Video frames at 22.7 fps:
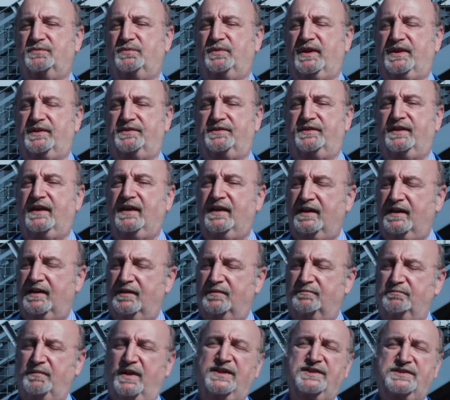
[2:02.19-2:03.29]
with
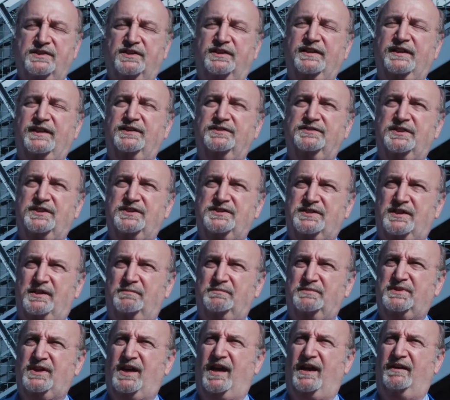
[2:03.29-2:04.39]
mental illness
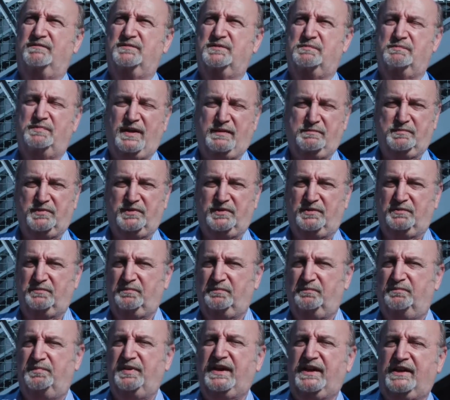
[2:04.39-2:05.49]
sometimes. People
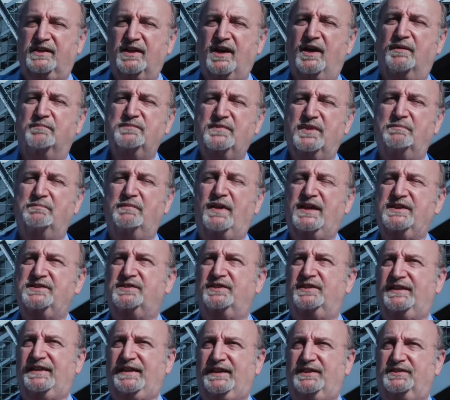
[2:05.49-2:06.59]
become the
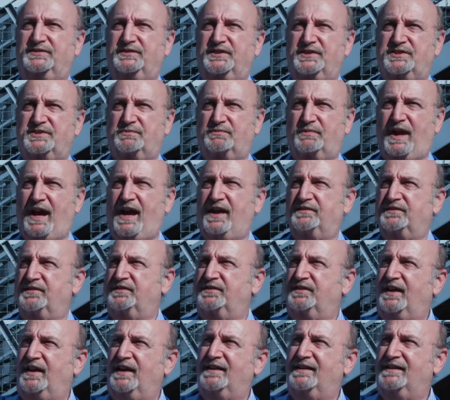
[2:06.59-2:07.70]
mental illness rather
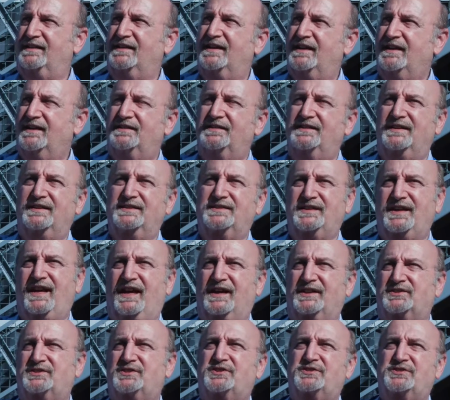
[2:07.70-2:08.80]
than this
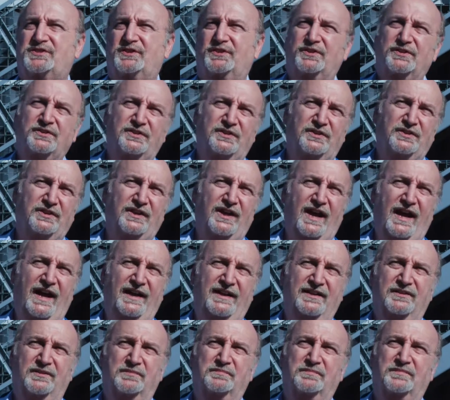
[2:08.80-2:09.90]
external
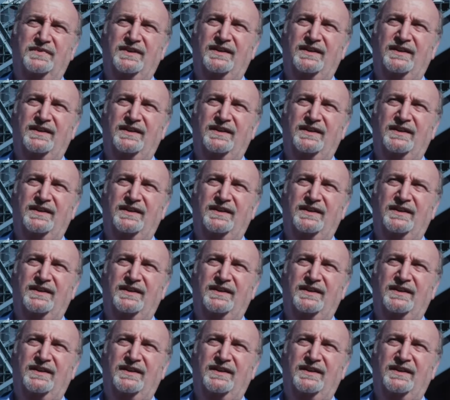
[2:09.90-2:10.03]
item.